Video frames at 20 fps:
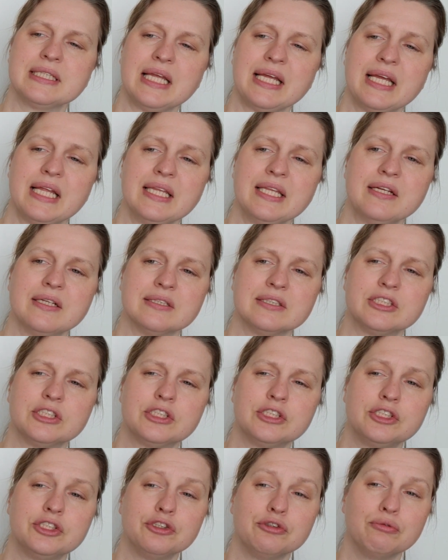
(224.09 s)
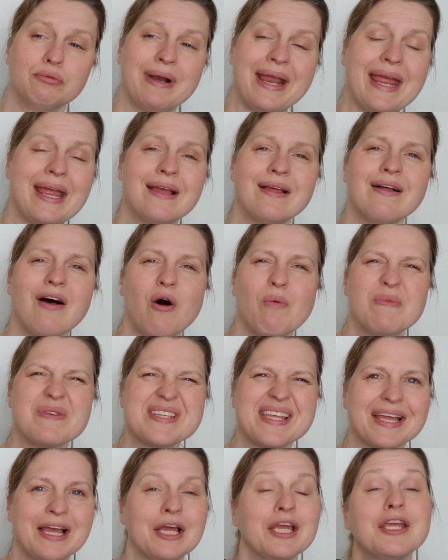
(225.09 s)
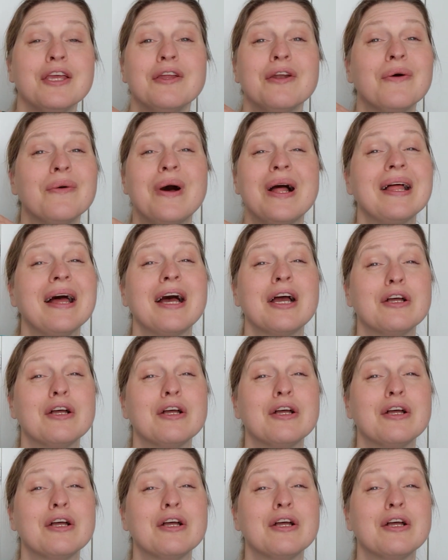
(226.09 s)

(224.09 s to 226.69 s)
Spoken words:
like a little string, almost like, you know,